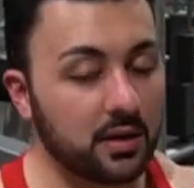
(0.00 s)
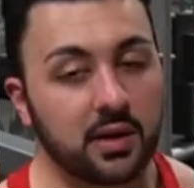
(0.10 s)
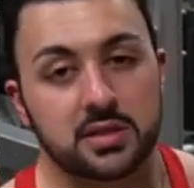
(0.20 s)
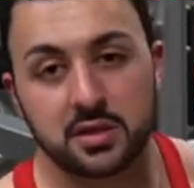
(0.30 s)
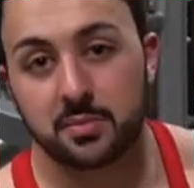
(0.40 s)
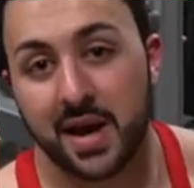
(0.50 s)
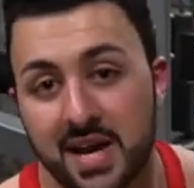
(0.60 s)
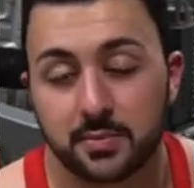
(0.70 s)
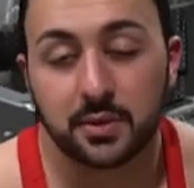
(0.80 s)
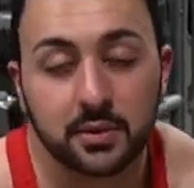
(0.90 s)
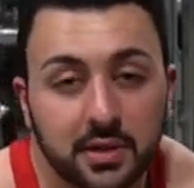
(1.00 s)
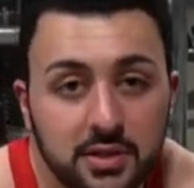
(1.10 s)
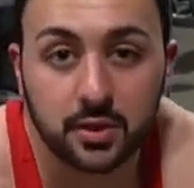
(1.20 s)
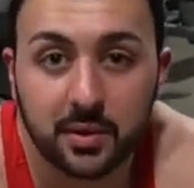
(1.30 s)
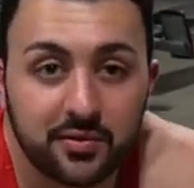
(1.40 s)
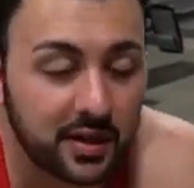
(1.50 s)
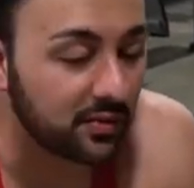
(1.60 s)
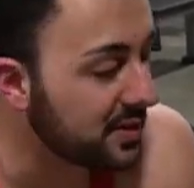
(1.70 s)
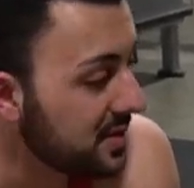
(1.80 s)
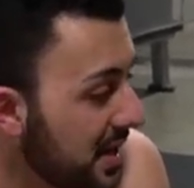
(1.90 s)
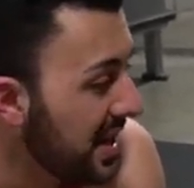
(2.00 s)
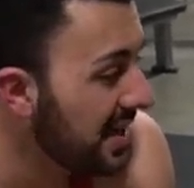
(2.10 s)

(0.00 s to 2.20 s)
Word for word: That's a good mass builder, that's one of my favorites.